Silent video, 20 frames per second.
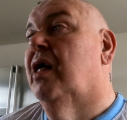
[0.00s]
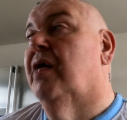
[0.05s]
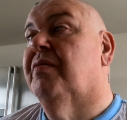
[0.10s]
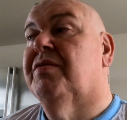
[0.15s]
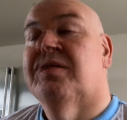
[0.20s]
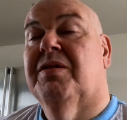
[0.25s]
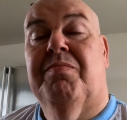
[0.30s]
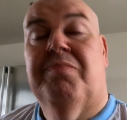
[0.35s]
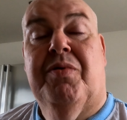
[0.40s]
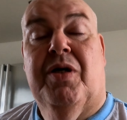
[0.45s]

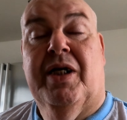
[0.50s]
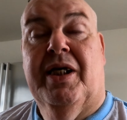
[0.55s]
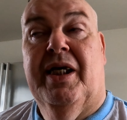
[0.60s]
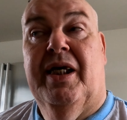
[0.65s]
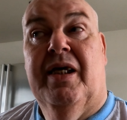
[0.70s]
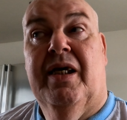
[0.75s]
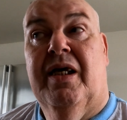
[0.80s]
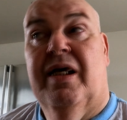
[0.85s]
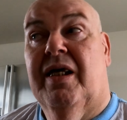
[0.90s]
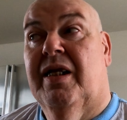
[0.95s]
have some
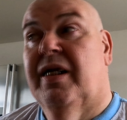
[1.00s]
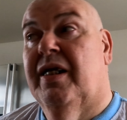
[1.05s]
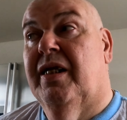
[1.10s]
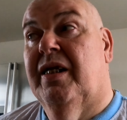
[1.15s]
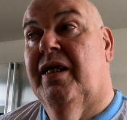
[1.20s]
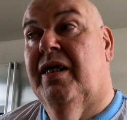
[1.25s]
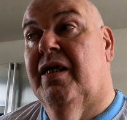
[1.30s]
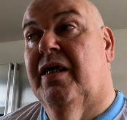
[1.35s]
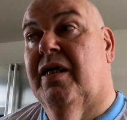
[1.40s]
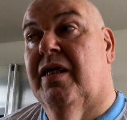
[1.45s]
brekkie, and
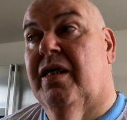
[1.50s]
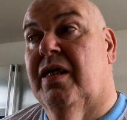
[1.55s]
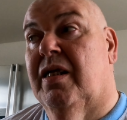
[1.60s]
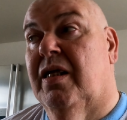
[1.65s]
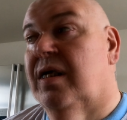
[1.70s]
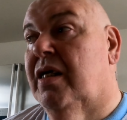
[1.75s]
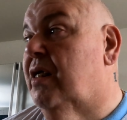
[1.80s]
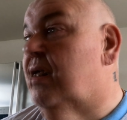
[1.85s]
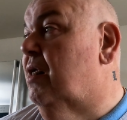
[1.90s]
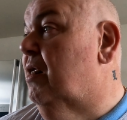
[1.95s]
then uh,
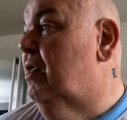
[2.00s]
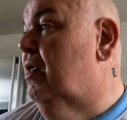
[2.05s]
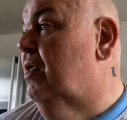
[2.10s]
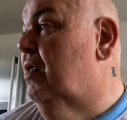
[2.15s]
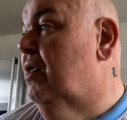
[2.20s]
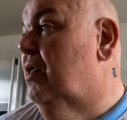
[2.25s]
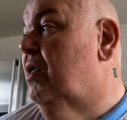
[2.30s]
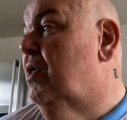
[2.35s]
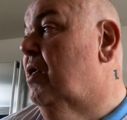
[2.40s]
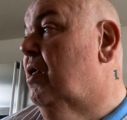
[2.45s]

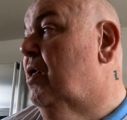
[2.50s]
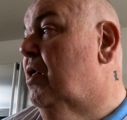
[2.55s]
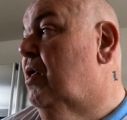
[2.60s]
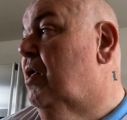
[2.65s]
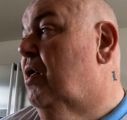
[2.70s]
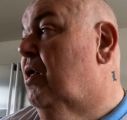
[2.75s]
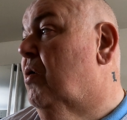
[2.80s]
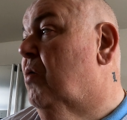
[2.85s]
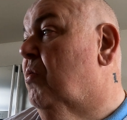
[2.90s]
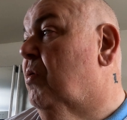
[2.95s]

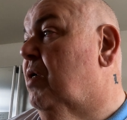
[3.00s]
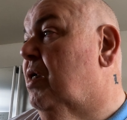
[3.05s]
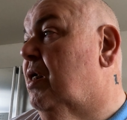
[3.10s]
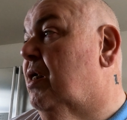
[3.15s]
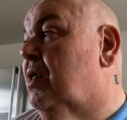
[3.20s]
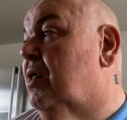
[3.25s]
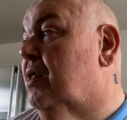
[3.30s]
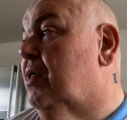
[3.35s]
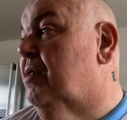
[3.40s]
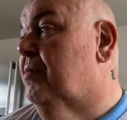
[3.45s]

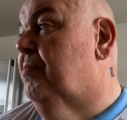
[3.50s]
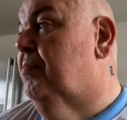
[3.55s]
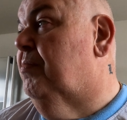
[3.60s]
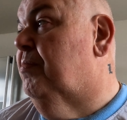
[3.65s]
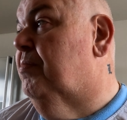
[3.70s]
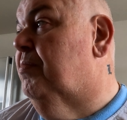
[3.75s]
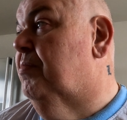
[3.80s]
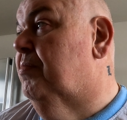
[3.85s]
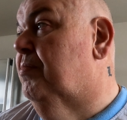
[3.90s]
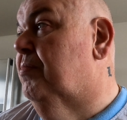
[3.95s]
we'll
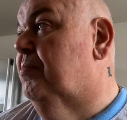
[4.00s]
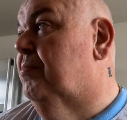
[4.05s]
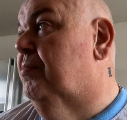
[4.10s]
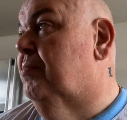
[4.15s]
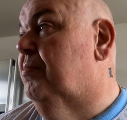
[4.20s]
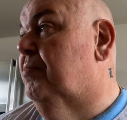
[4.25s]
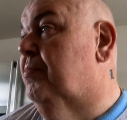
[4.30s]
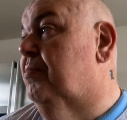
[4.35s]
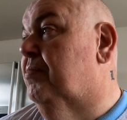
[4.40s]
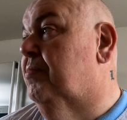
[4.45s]
um,
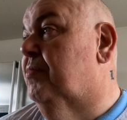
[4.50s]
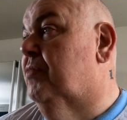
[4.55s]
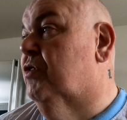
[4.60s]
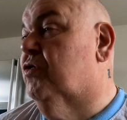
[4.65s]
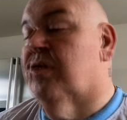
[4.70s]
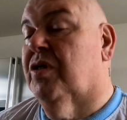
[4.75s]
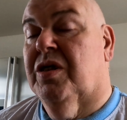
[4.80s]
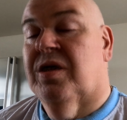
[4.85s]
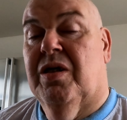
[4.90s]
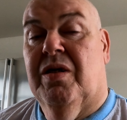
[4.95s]

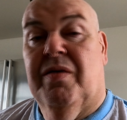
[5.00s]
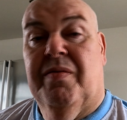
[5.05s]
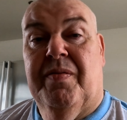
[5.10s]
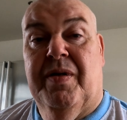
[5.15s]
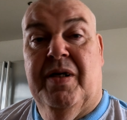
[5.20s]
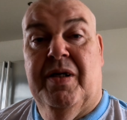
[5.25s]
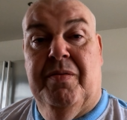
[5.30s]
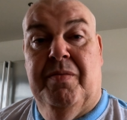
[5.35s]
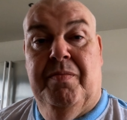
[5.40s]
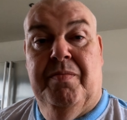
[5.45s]
trouble up
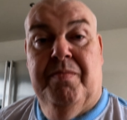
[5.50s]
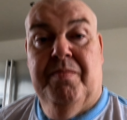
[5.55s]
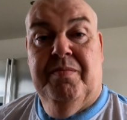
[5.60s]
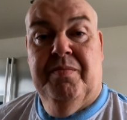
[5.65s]
home.